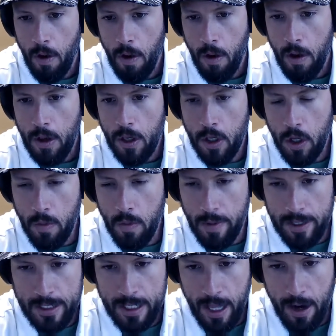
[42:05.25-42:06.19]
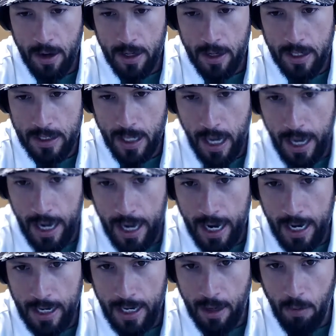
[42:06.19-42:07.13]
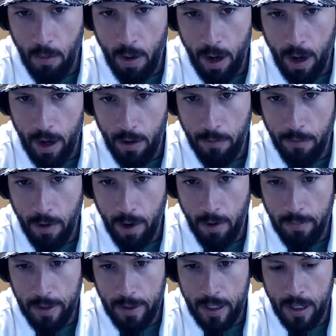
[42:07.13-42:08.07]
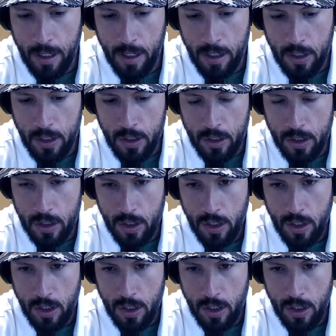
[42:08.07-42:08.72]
human-centered design in waterfall because